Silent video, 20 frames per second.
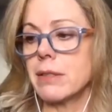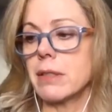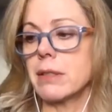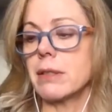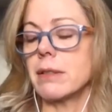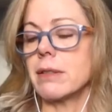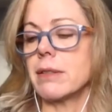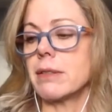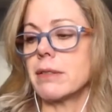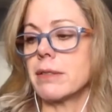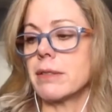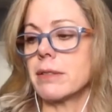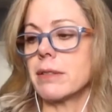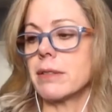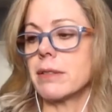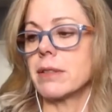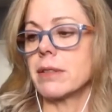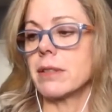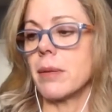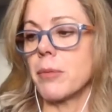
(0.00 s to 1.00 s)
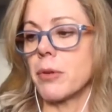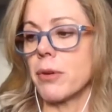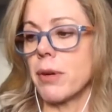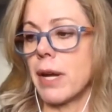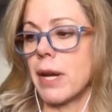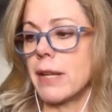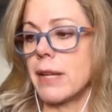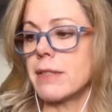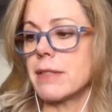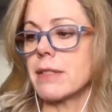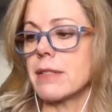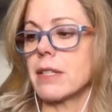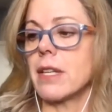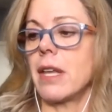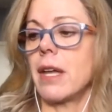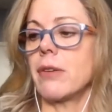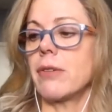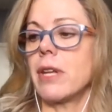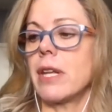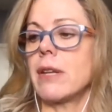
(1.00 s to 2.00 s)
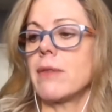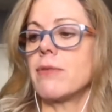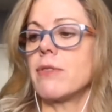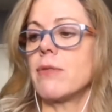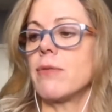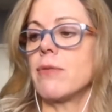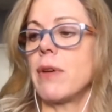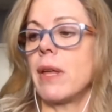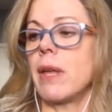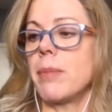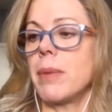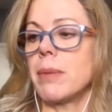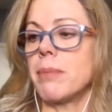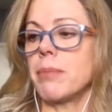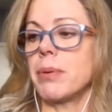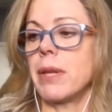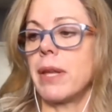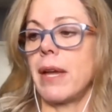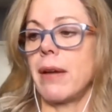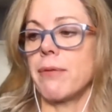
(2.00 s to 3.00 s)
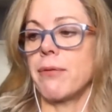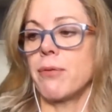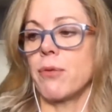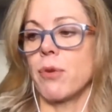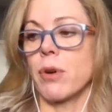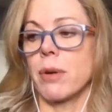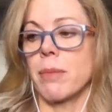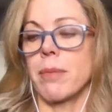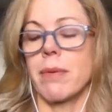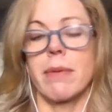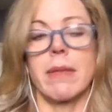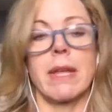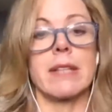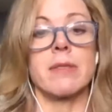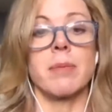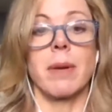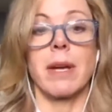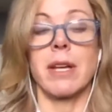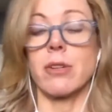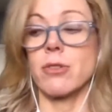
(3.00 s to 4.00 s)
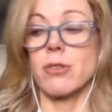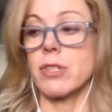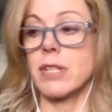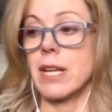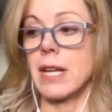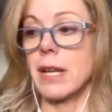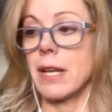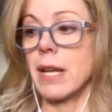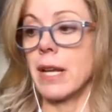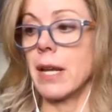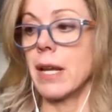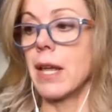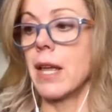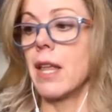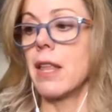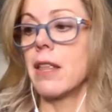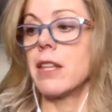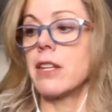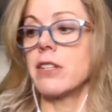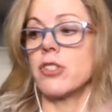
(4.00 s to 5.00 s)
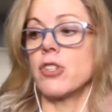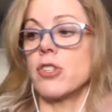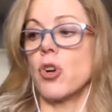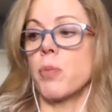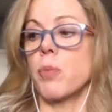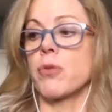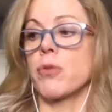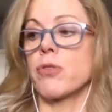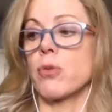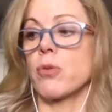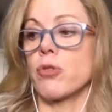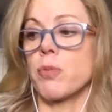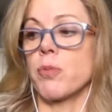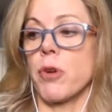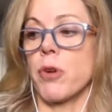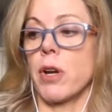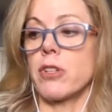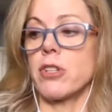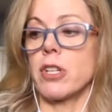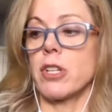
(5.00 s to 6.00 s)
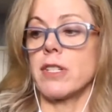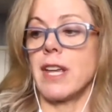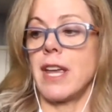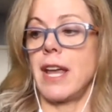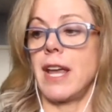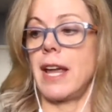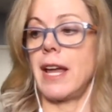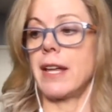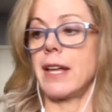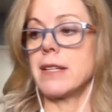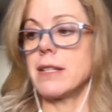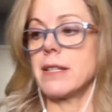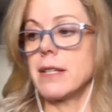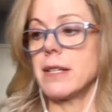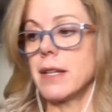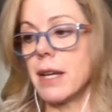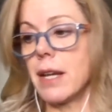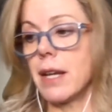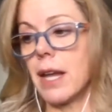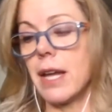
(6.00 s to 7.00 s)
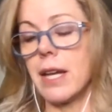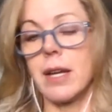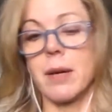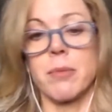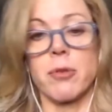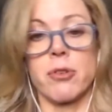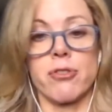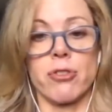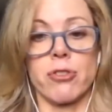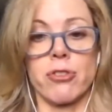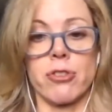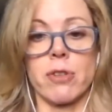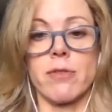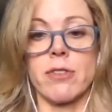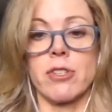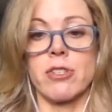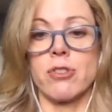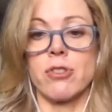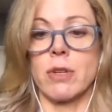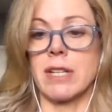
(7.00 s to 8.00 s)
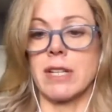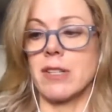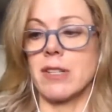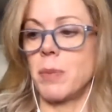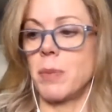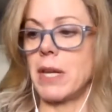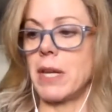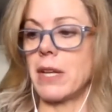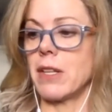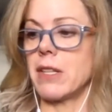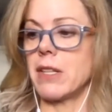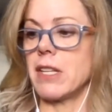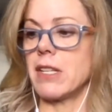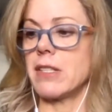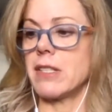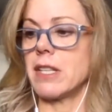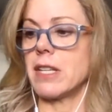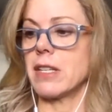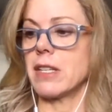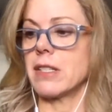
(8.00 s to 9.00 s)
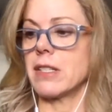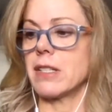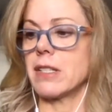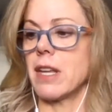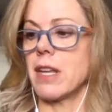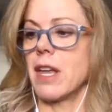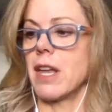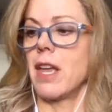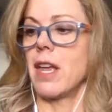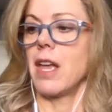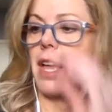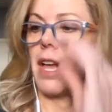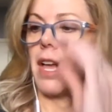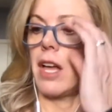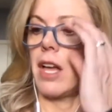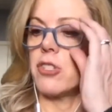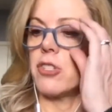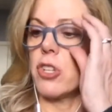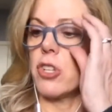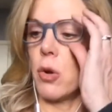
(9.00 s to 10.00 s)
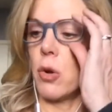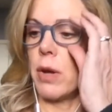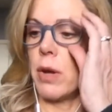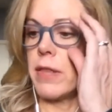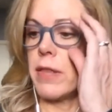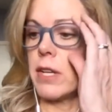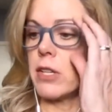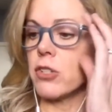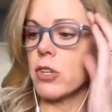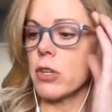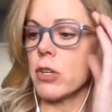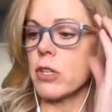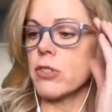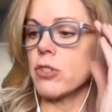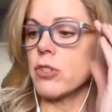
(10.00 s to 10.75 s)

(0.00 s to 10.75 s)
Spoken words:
to summarize, is a cloud native development platform. That's my understanding. That it's an open source project and a commercial service. You can expand on these things, Joe. And that it targets